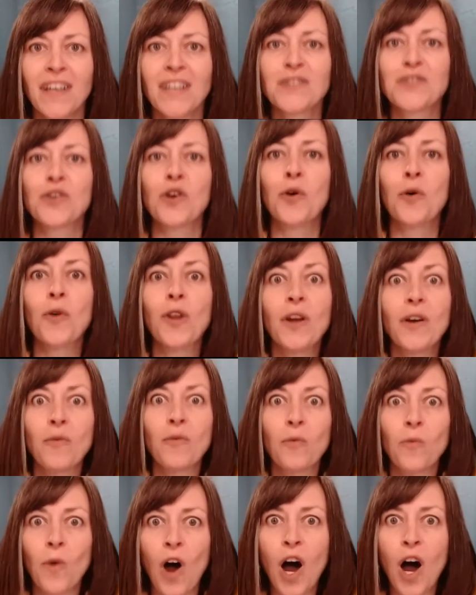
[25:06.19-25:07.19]
So
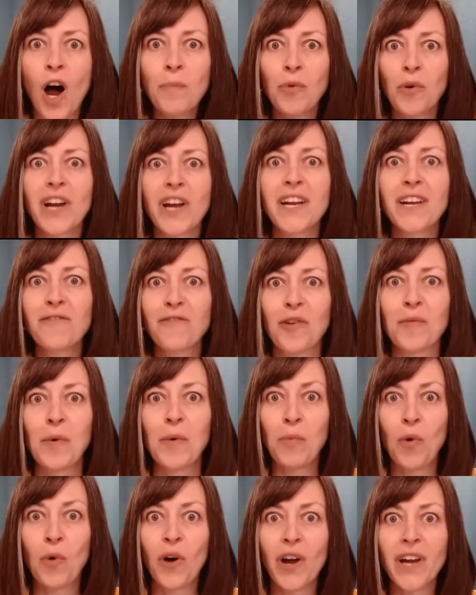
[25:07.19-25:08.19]
operating from
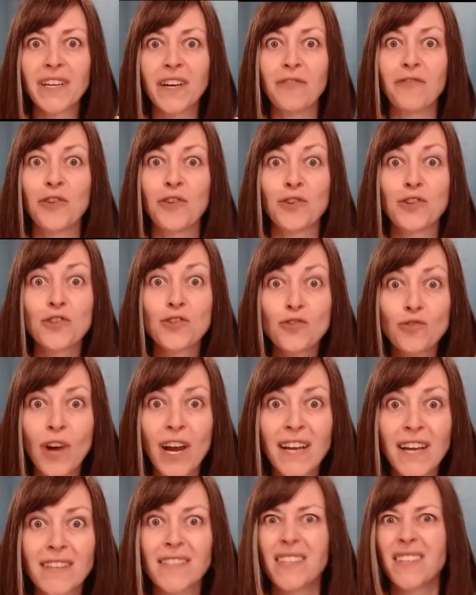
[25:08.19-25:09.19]
a point of your
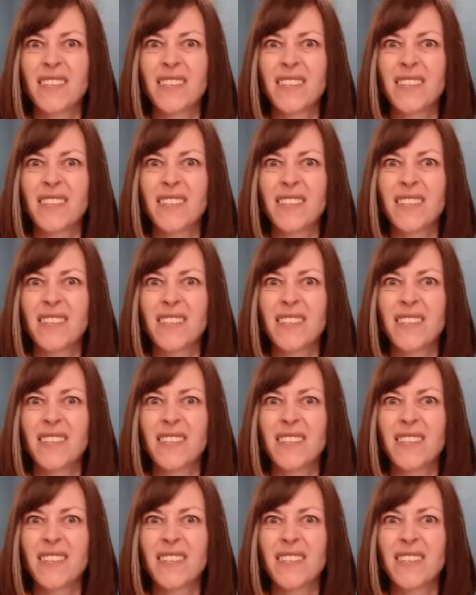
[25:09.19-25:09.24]
strengths,